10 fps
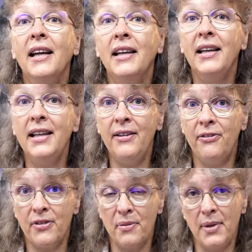
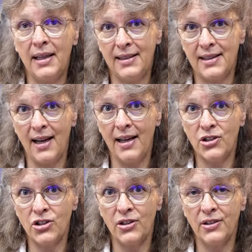leave the
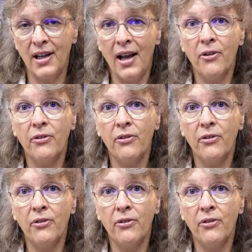meditation.